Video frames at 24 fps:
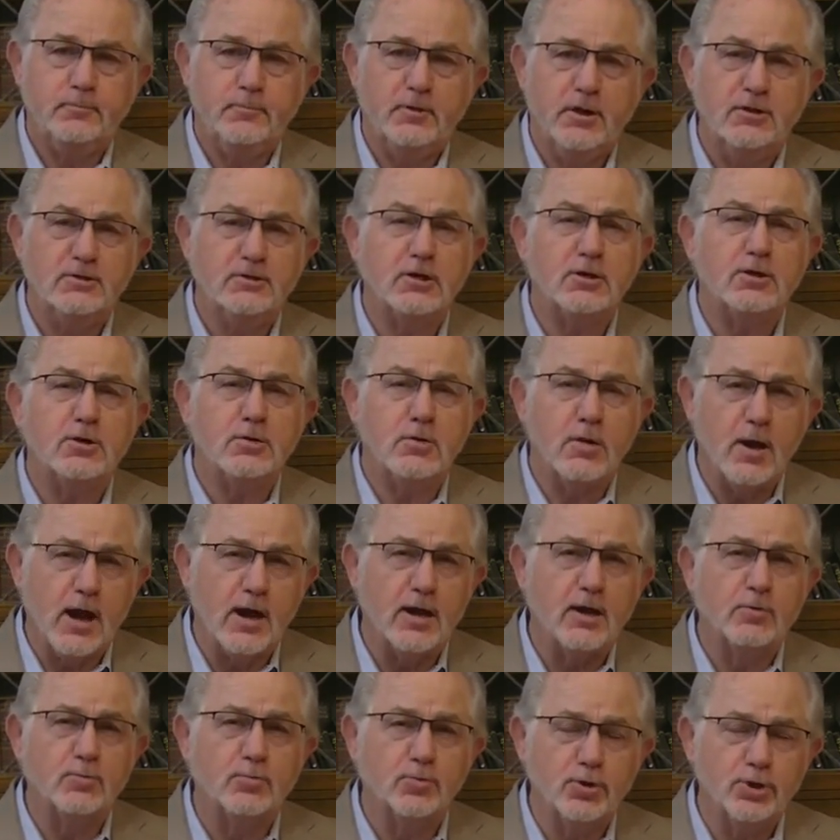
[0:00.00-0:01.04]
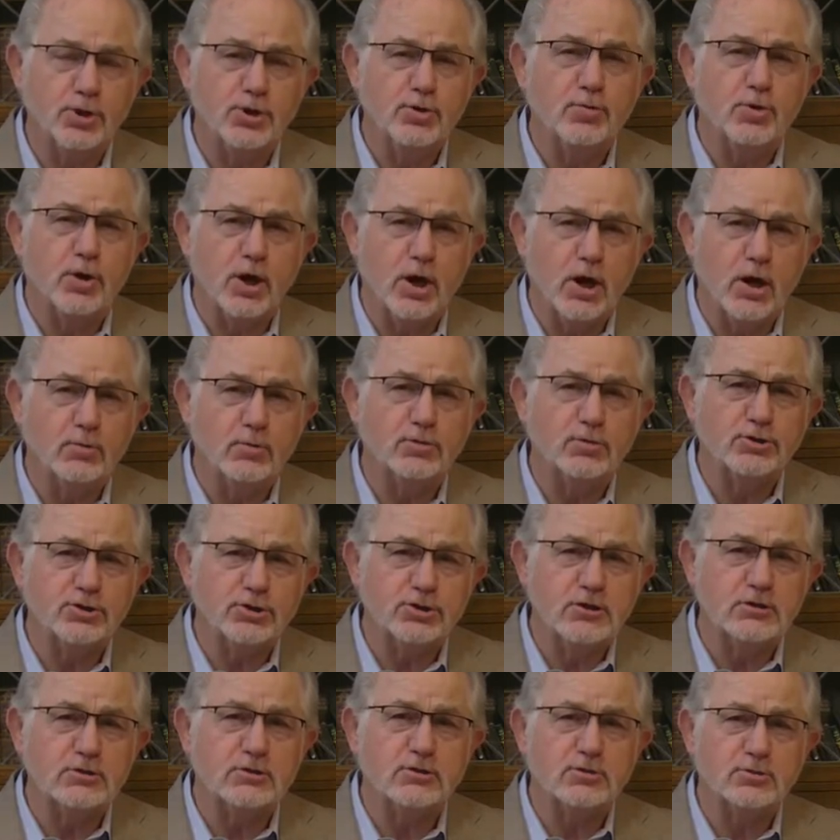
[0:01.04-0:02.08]
Is it crowded where you are with
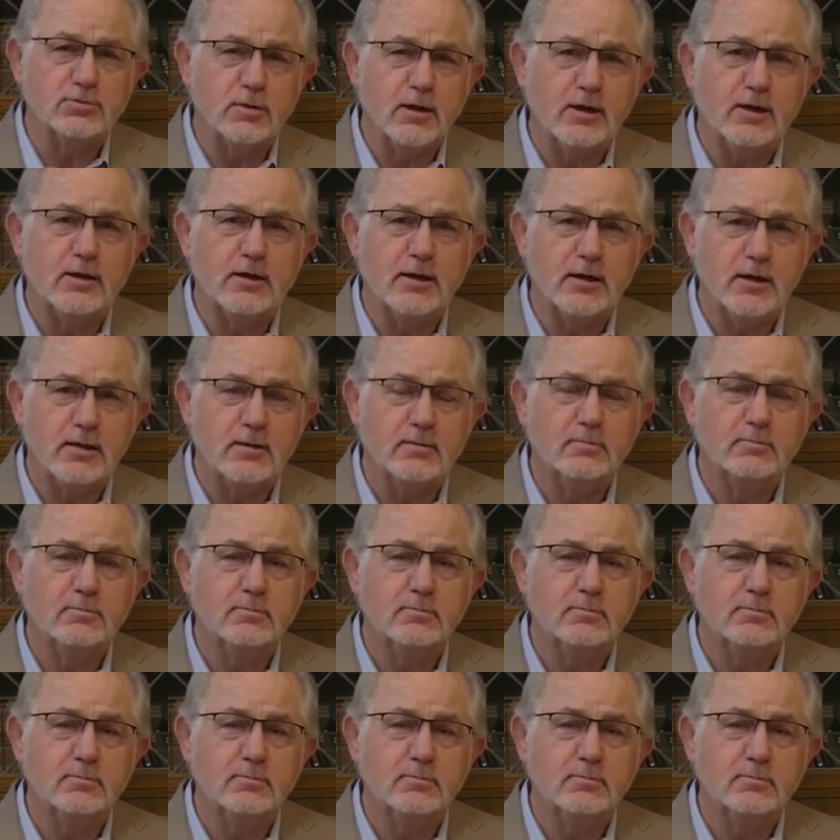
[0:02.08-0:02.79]
Jesus right now?